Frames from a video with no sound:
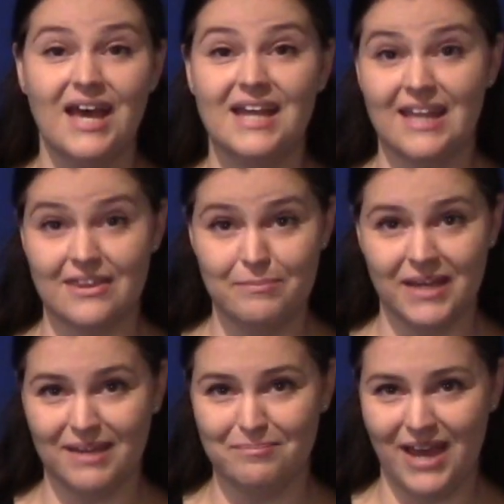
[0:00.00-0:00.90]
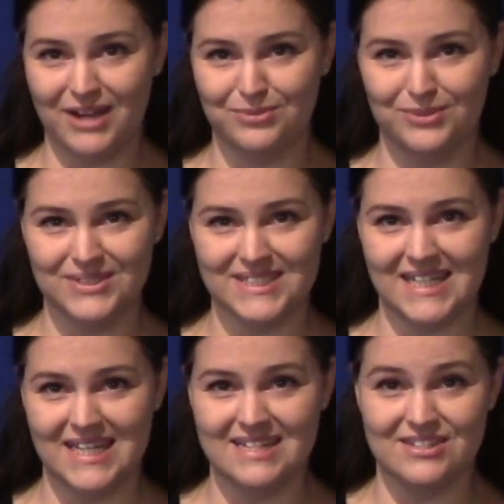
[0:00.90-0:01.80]
Another big impact we will
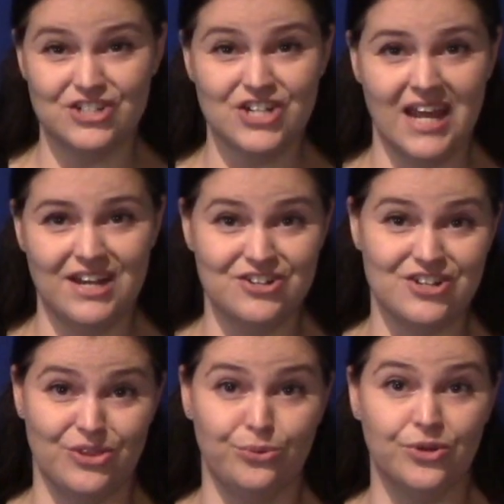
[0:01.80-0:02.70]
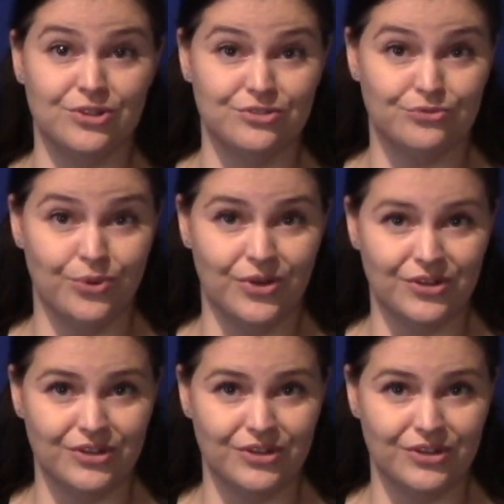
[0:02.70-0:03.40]
see is a change in the world of work.